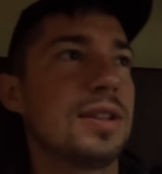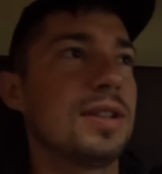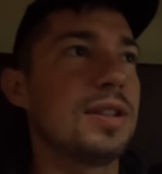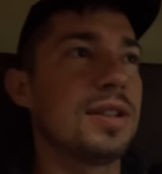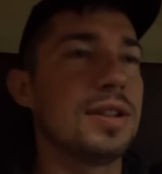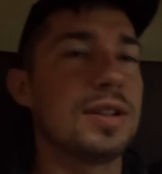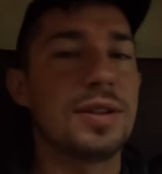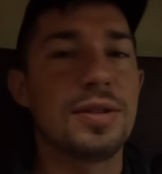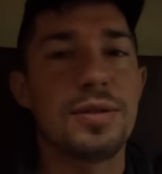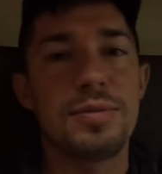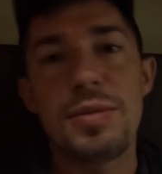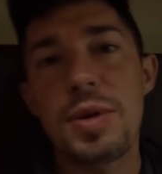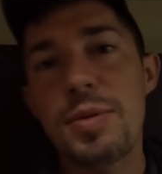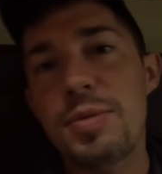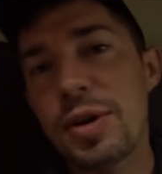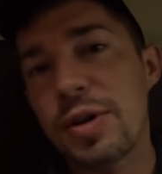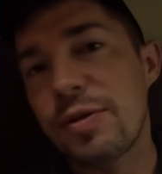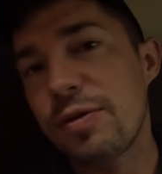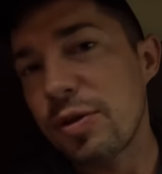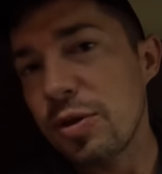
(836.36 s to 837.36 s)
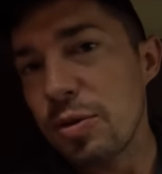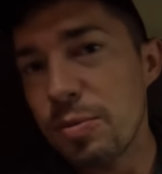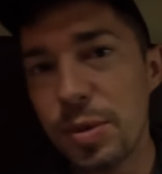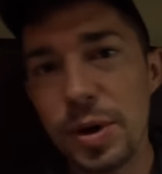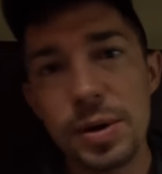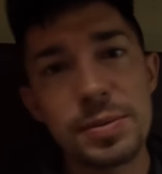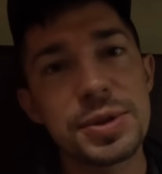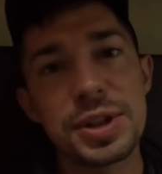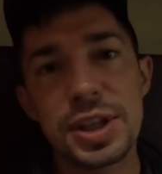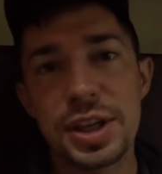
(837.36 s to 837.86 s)
you know, maybe a few
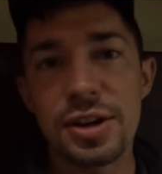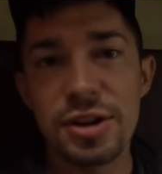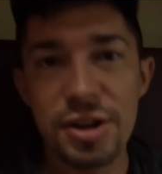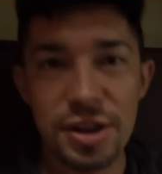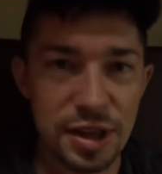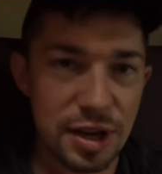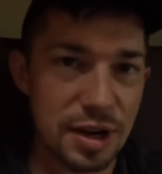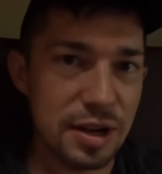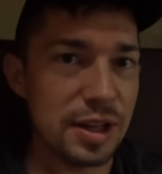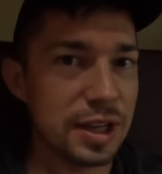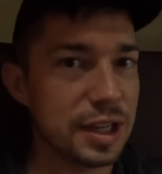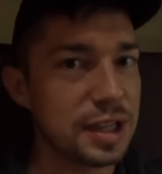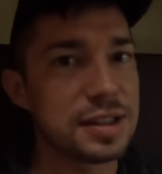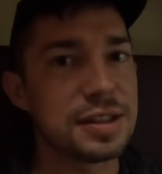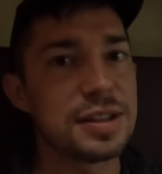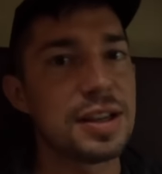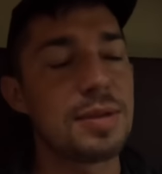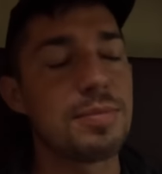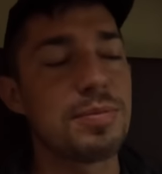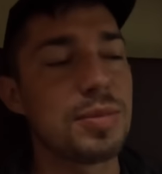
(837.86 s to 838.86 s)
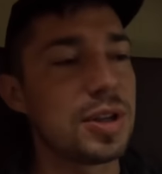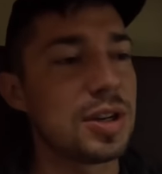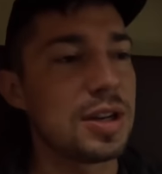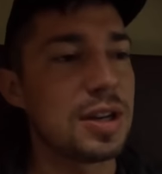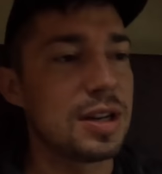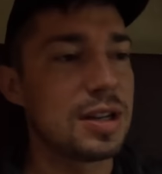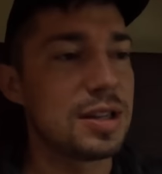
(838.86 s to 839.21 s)
bumps here and there, like I said, but